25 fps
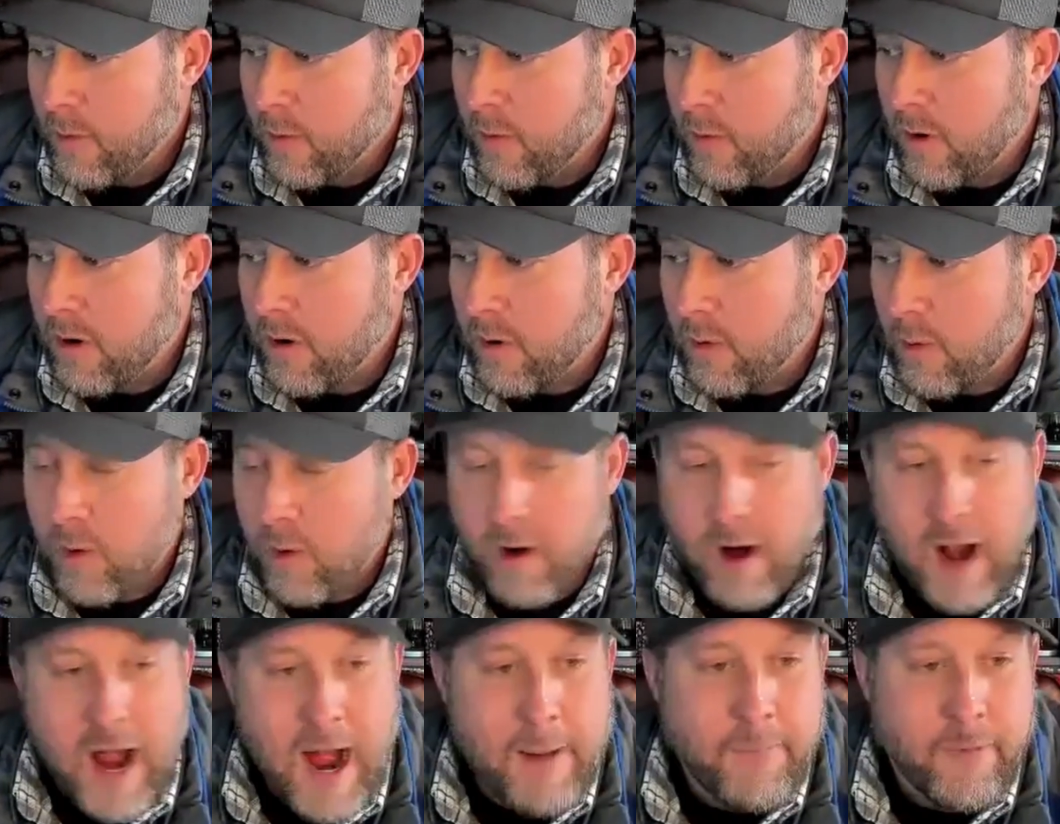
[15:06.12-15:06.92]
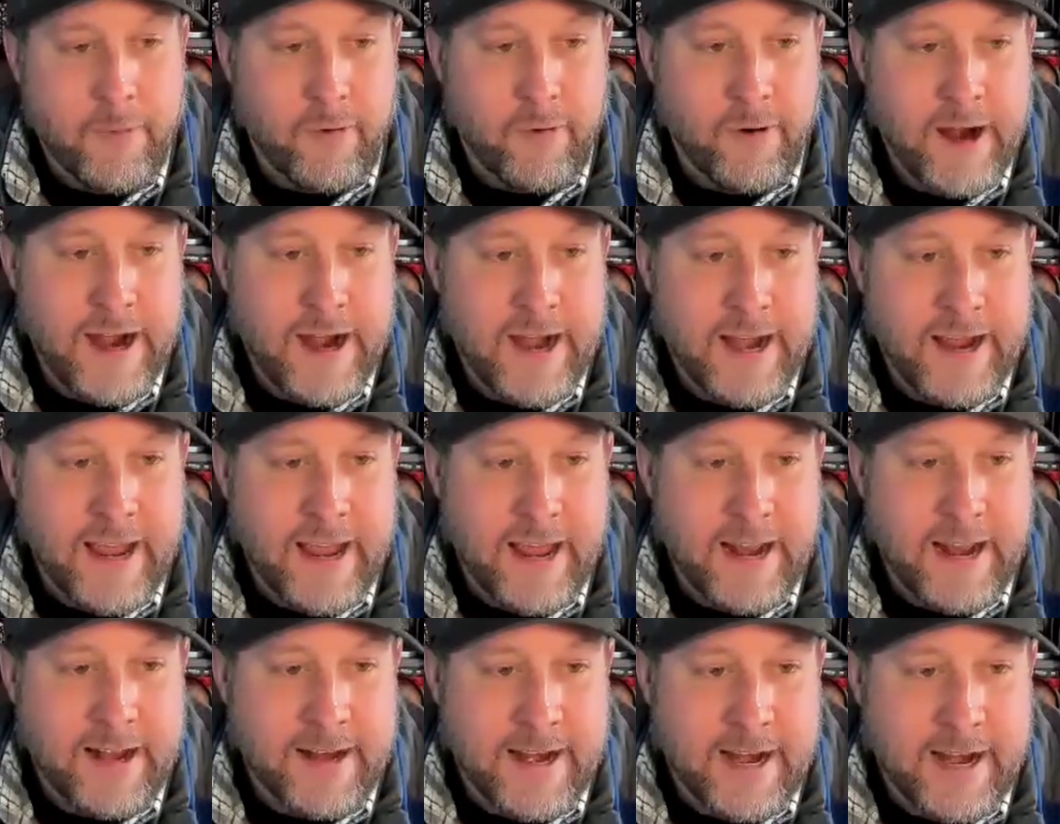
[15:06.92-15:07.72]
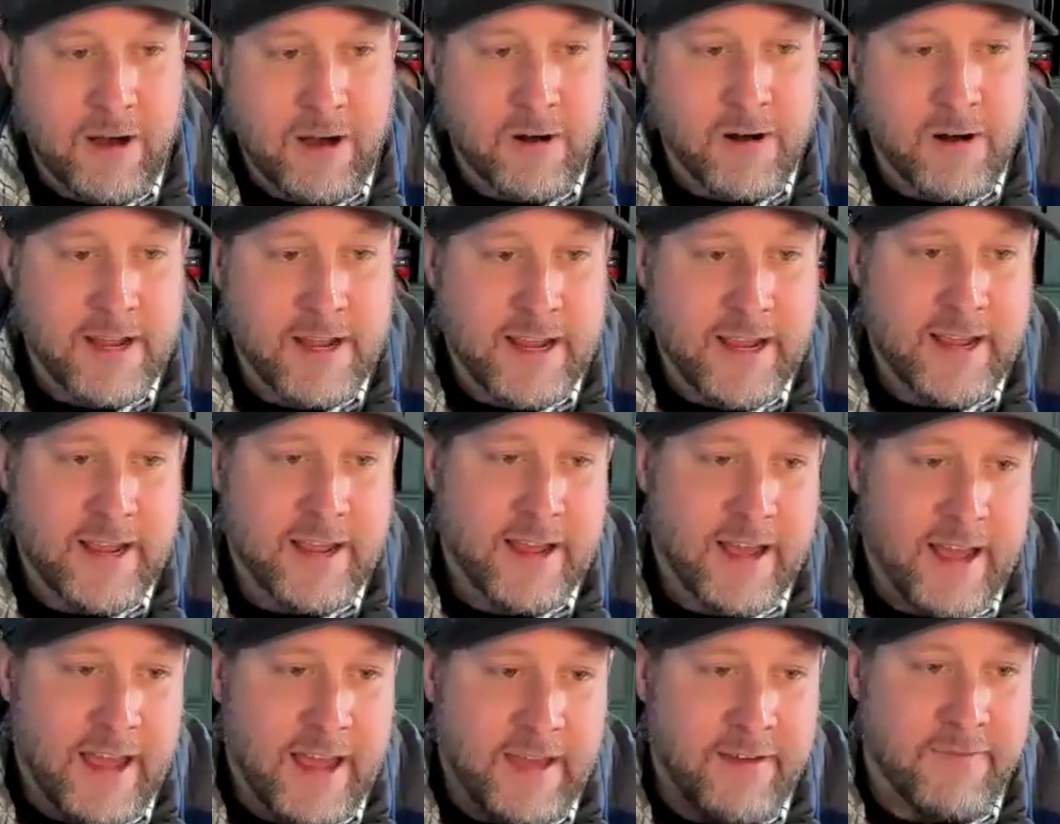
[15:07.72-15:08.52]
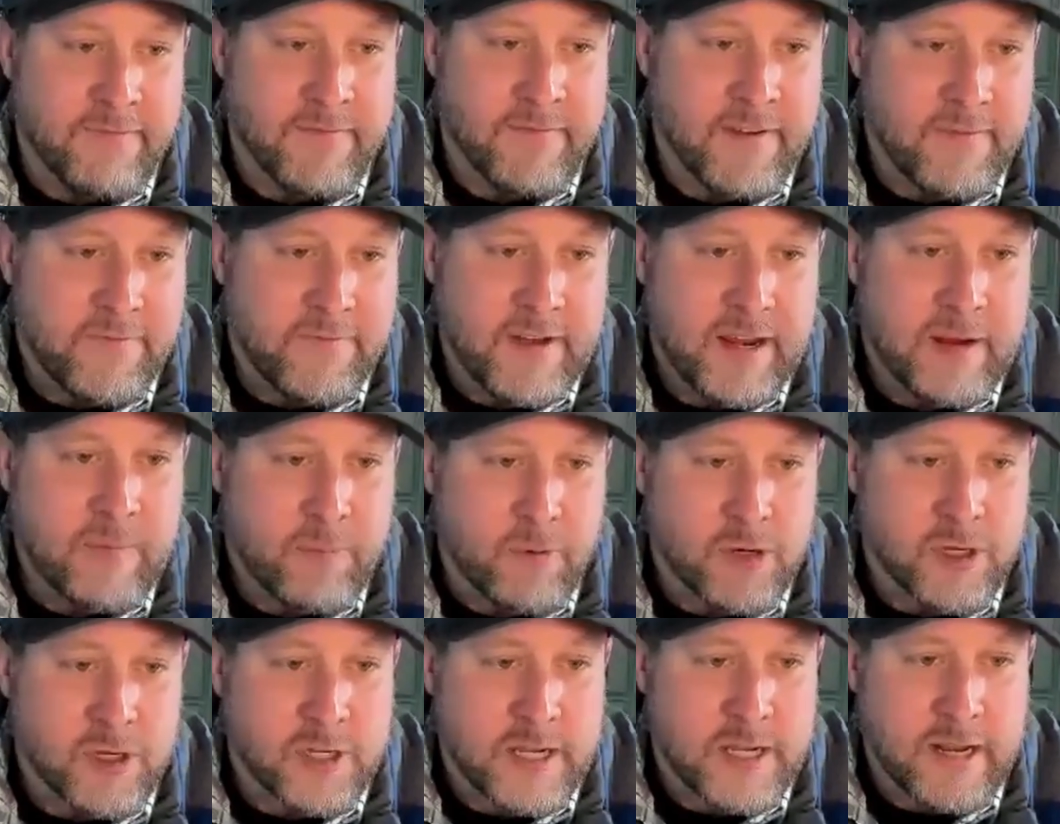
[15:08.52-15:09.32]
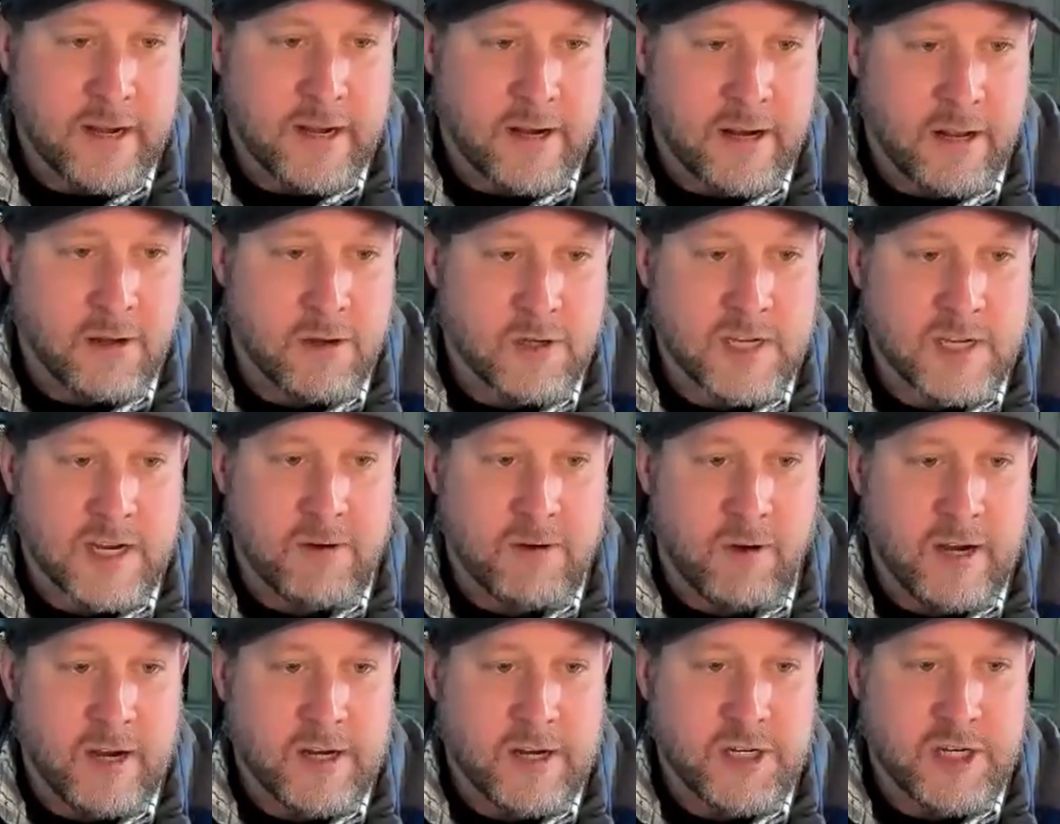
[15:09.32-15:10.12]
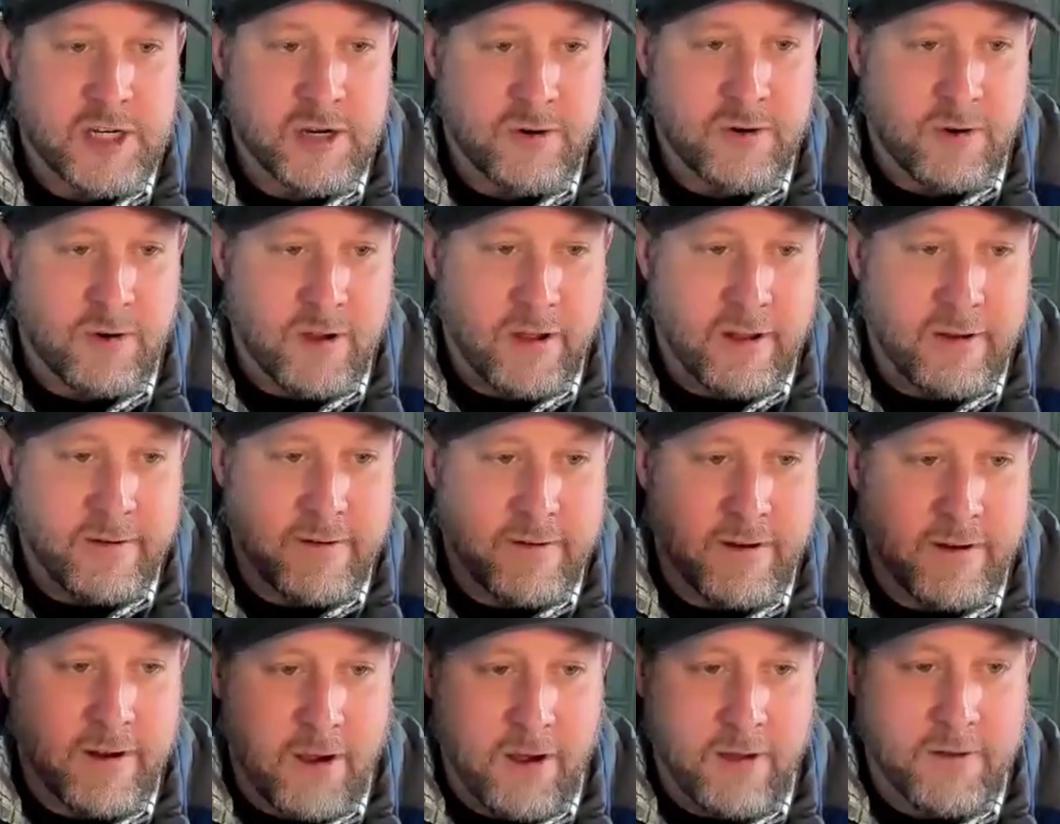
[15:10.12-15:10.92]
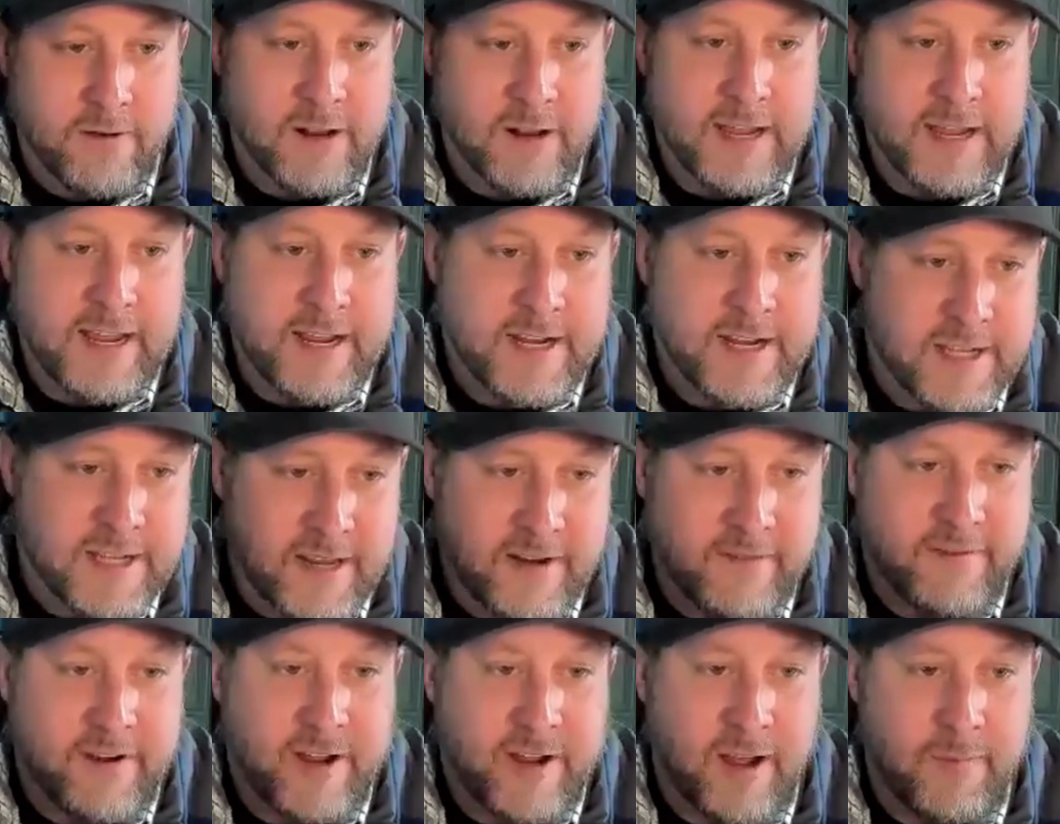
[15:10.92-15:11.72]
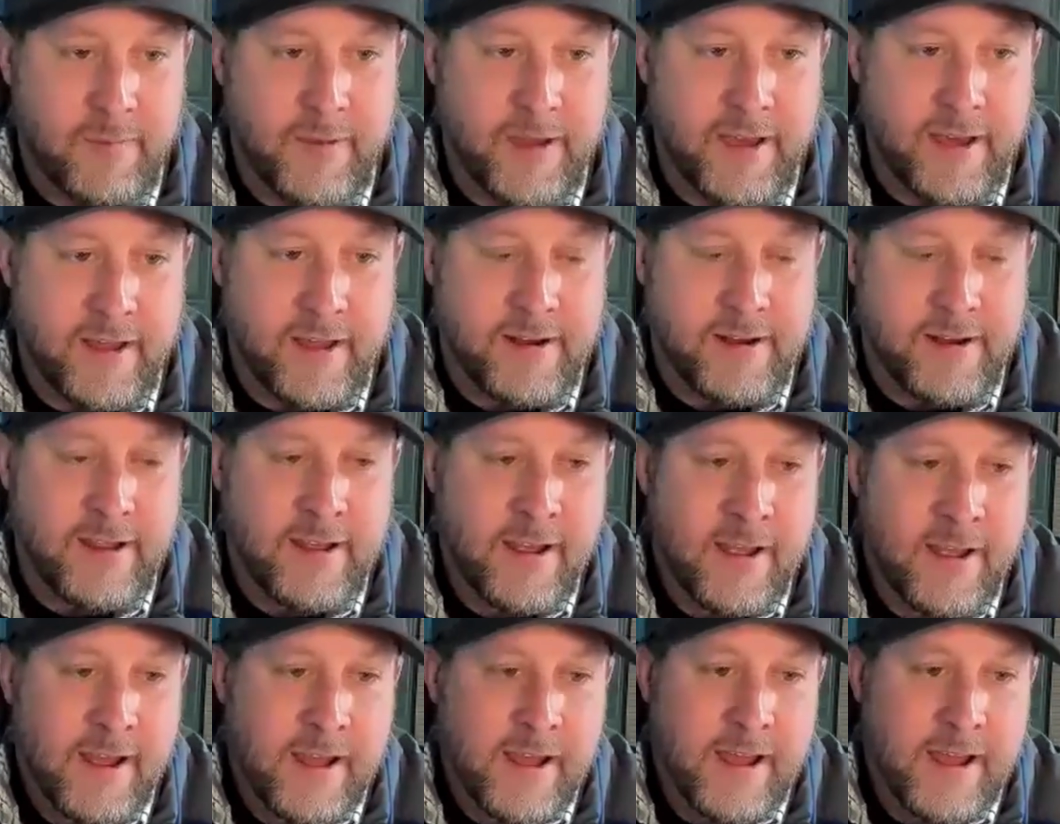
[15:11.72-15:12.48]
we're operating at nearly a 50% closing ratio on leads that have come in